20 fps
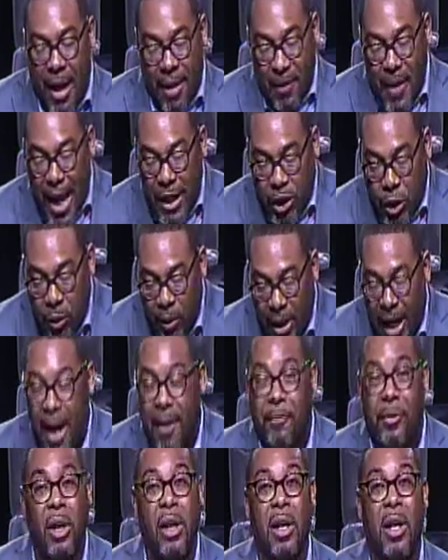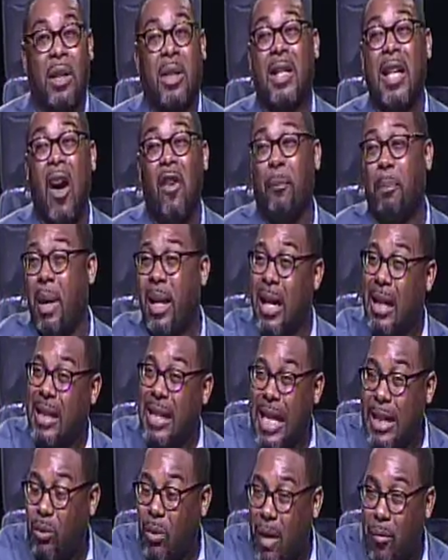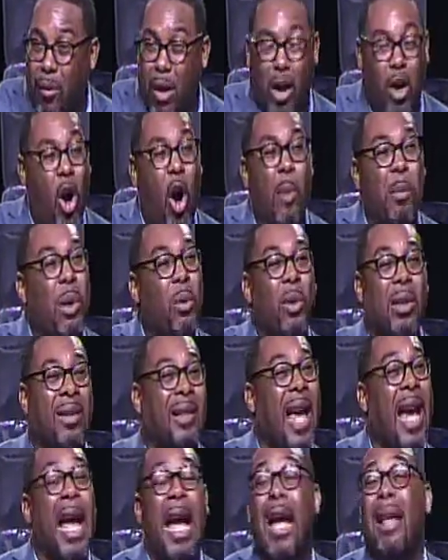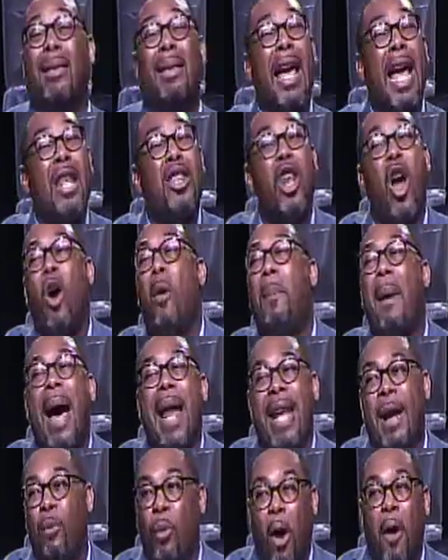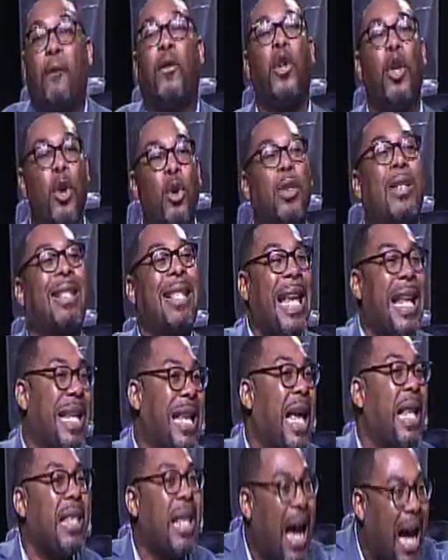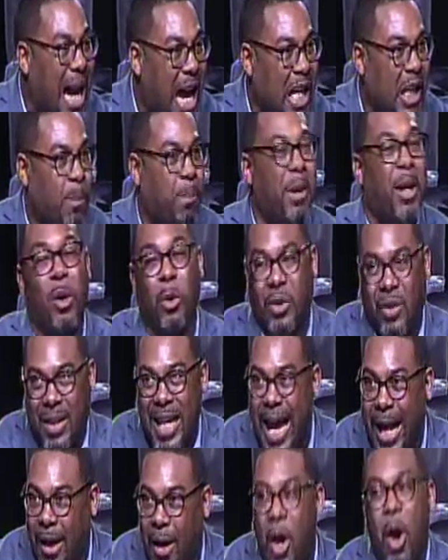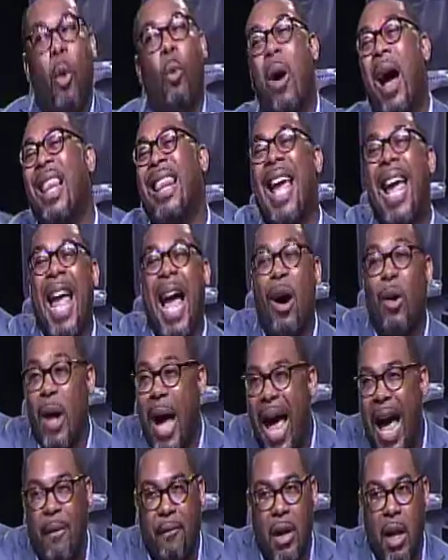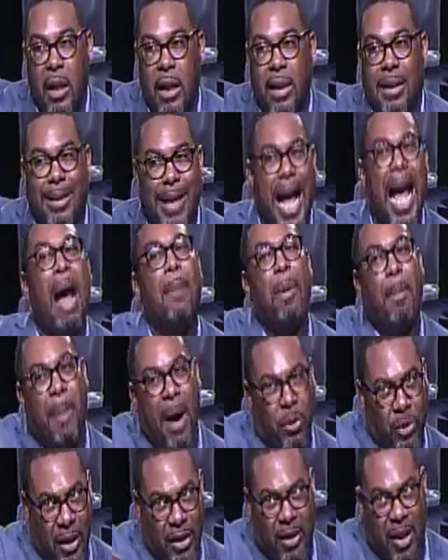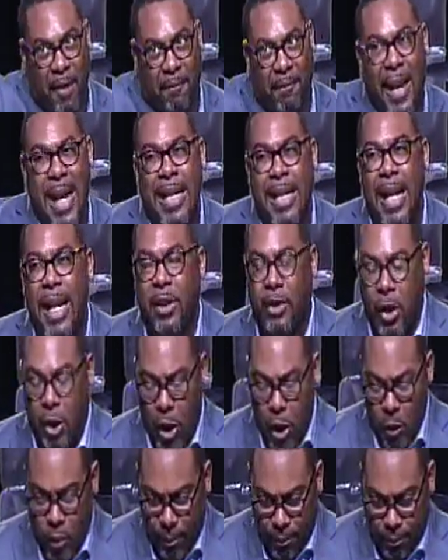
that you give to yourself, because as Reverend Coleman would say, there's nobody worth you sitting in the hospital sick while they out having a good time about the stuff they did to you.